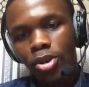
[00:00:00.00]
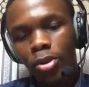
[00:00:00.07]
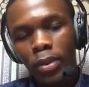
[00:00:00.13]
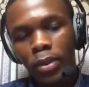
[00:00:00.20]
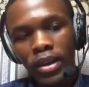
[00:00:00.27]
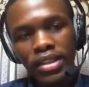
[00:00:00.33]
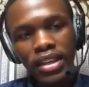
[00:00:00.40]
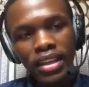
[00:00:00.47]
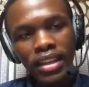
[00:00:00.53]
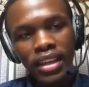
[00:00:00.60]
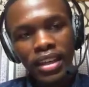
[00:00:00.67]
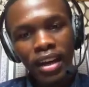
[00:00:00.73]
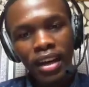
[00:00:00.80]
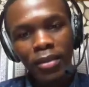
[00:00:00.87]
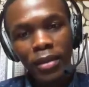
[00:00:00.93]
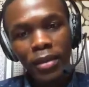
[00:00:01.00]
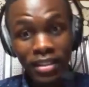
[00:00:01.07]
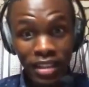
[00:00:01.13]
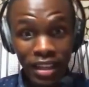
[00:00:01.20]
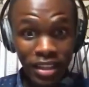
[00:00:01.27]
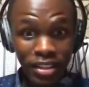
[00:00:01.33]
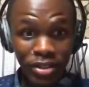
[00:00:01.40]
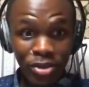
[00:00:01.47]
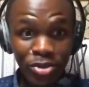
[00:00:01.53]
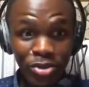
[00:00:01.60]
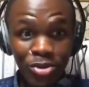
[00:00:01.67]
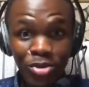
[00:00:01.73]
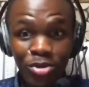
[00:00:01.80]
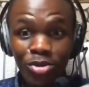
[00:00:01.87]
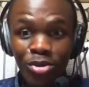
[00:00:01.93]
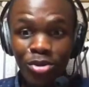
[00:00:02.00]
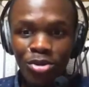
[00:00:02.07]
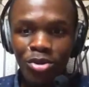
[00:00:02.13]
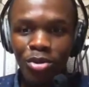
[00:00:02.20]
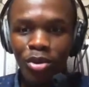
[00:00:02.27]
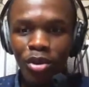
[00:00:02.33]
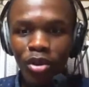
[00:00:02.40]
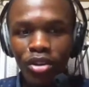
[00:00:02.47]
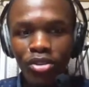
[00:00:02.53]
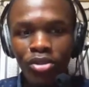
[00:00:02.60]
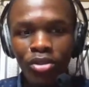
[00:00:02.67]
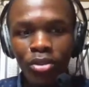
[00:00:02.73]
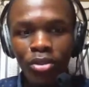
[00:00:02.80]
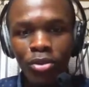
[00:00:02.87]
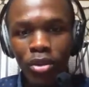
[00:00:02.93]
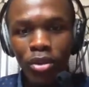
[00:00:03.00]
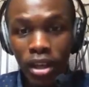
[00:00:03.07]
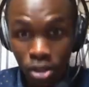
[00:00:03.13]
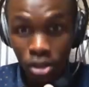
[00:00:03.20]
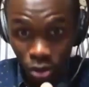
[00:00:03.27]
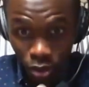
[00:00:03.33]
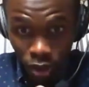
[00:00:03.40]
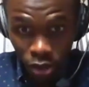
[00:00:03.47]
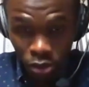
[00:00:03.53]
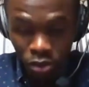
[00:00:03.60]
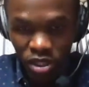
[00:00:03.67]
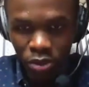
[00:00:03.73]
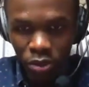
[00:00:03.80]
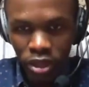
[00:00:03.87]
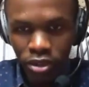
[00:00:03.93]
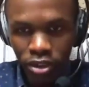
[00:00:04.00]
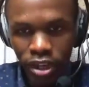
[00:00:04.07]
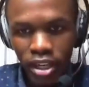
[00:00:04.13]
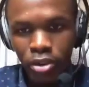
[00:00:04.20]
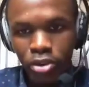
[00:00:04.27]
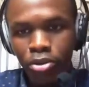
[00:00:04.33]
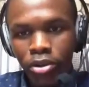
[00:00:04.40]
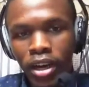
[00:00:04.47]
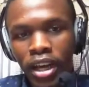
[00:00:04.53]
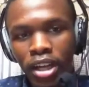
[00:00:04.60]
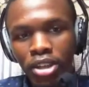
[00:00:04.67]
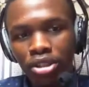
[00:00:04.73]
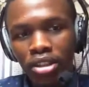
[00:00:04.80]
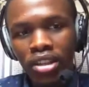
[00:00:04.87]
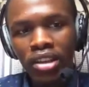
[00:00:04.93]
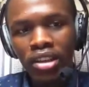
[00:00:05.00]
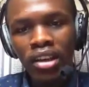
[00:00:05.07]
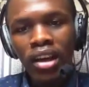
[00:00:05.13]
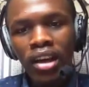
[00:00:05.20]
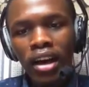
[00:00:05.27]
basically, as we are speaking right now, you are actually